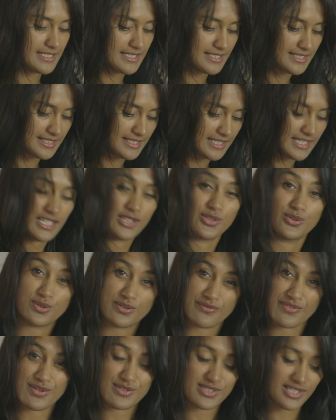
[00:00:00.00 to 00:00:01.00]
sealing all
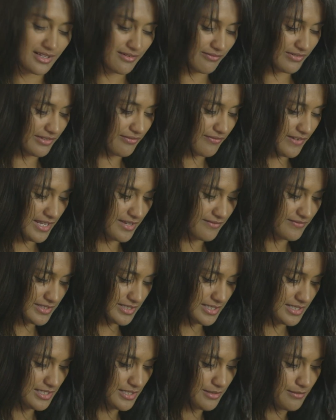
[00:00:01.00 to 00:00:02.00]
of those lovely flavours
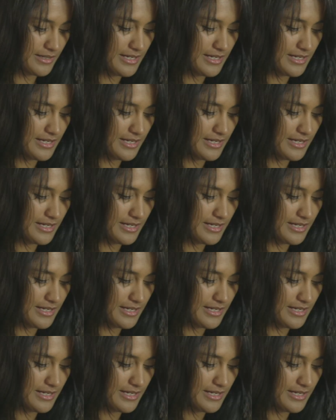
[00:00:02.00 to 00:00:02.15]
into